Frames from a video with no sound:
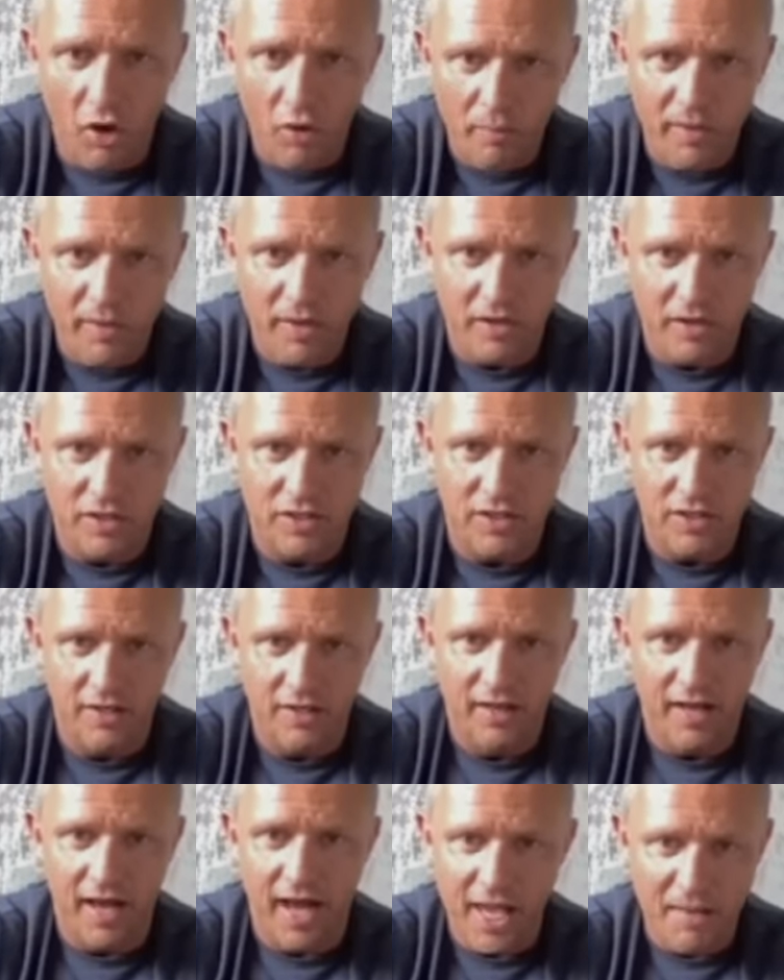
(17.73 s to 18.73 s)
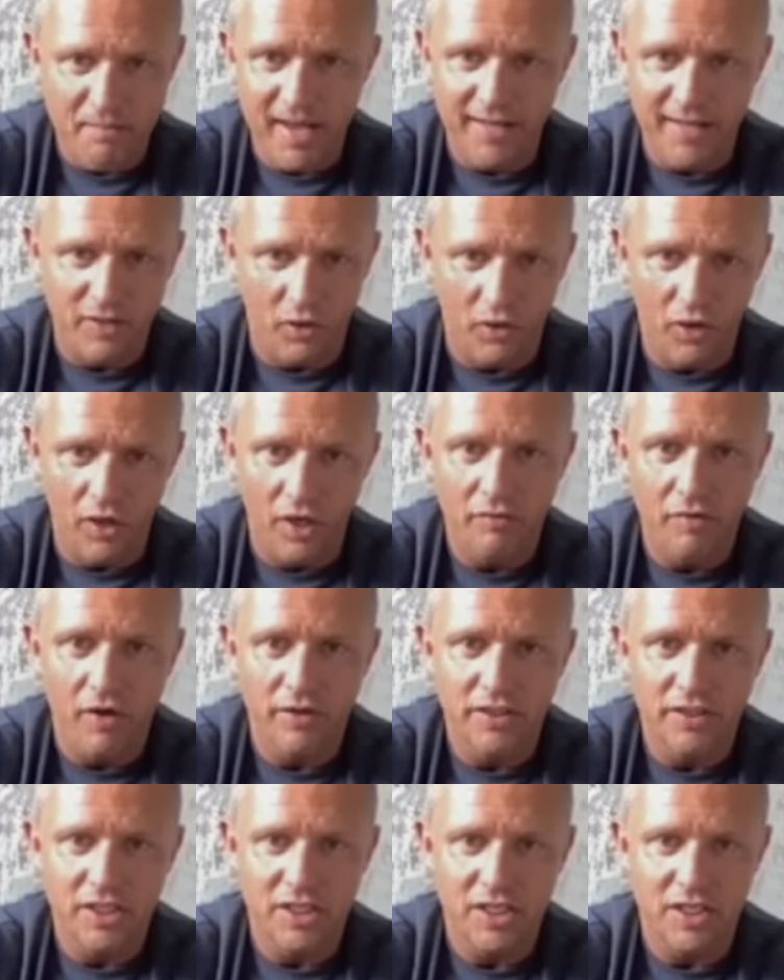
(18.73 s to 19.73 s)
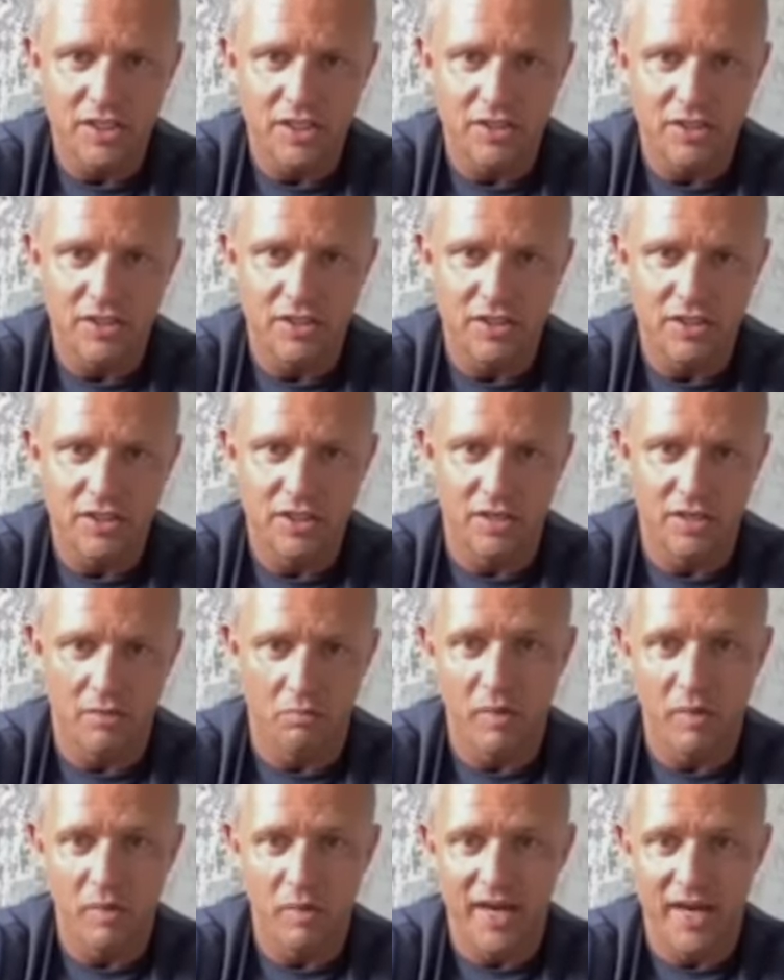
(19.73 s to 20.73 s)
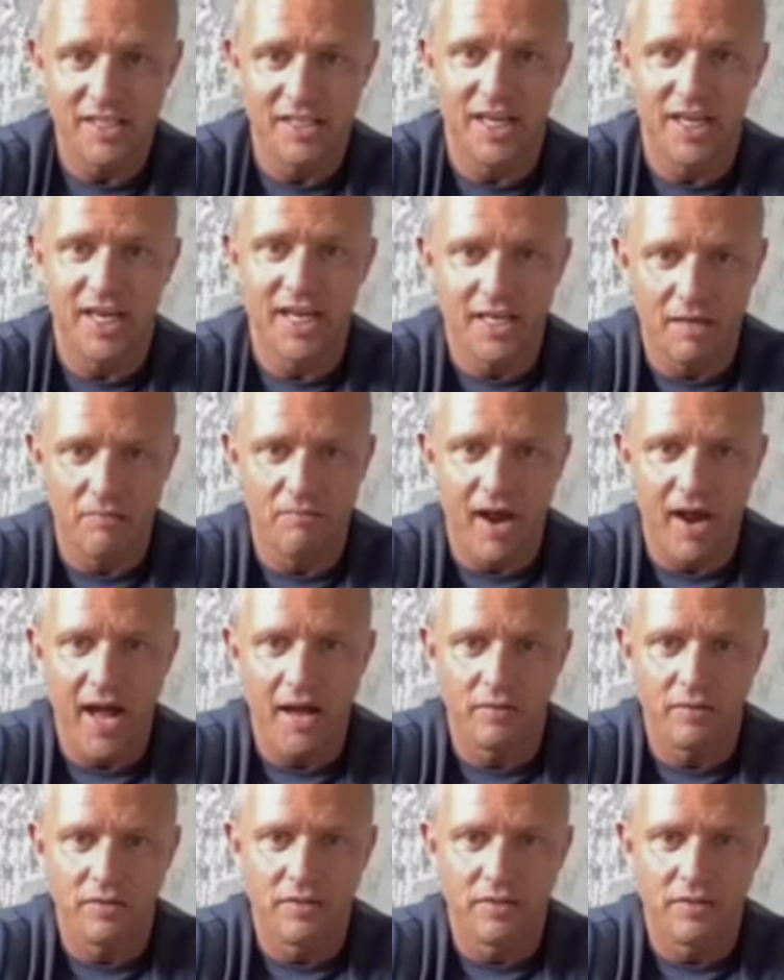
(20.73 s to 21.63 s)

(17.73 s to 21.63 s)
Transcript: because I made all the wrong decisions. And when I turned them round,